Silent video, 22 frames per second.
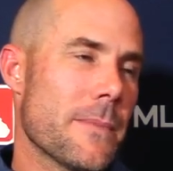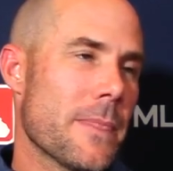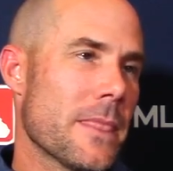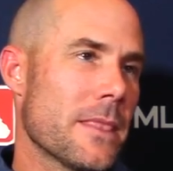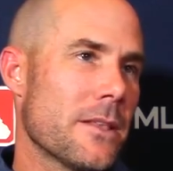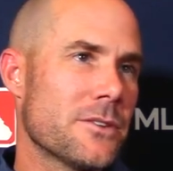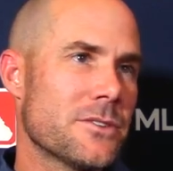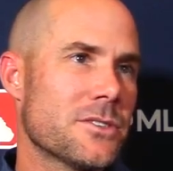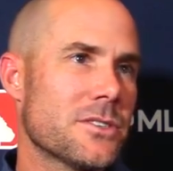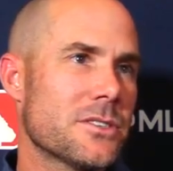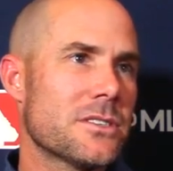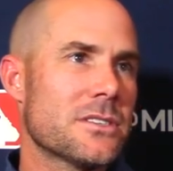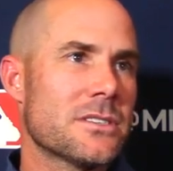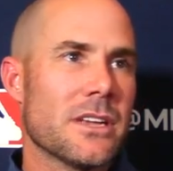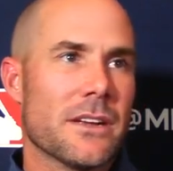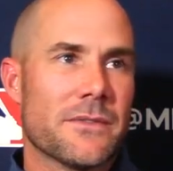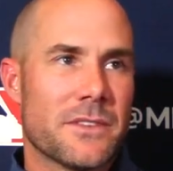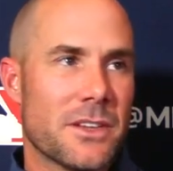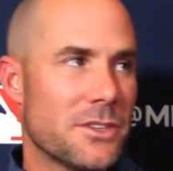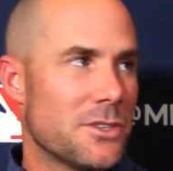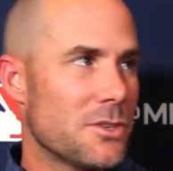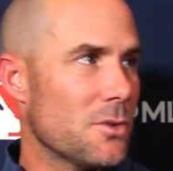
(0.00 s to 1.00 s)
There's stuff
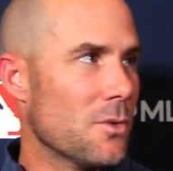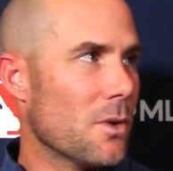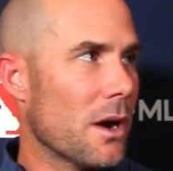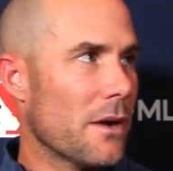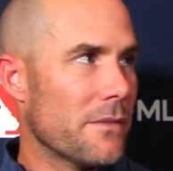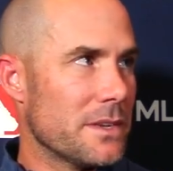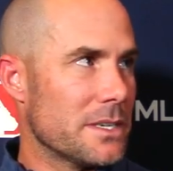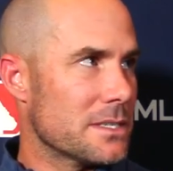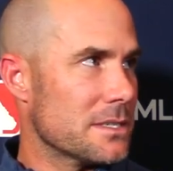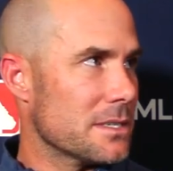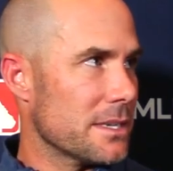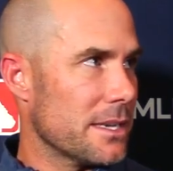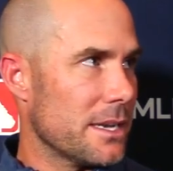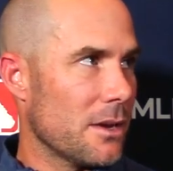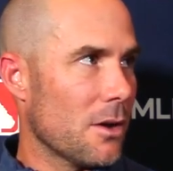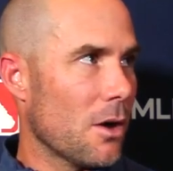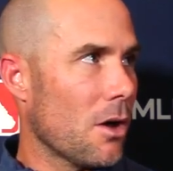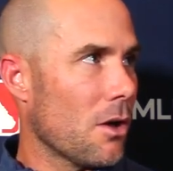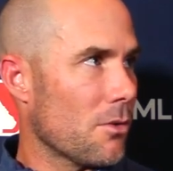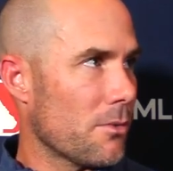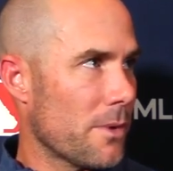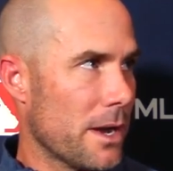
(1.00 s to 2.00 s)
to do, obviously,
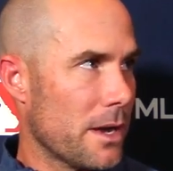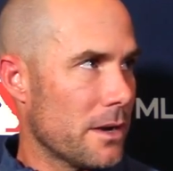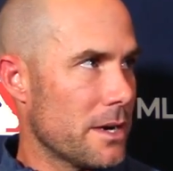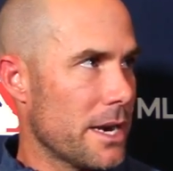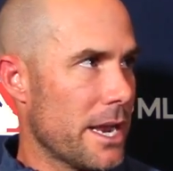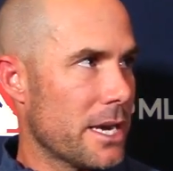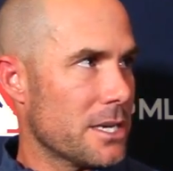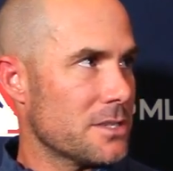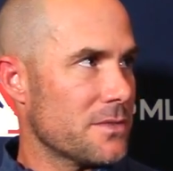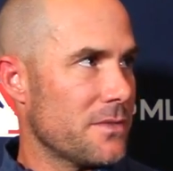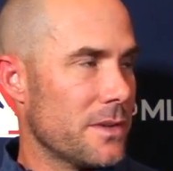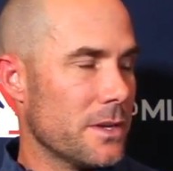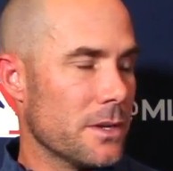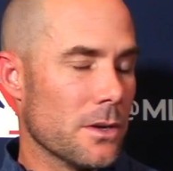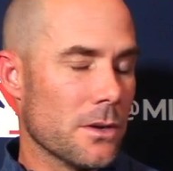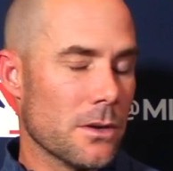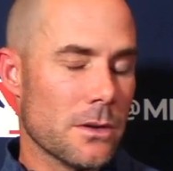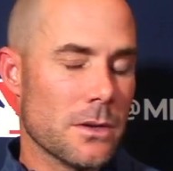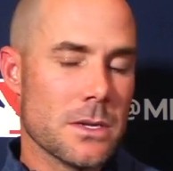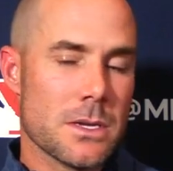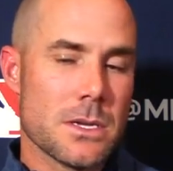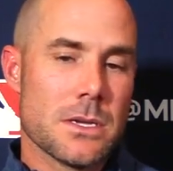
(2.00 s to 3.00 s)
all around Nashville.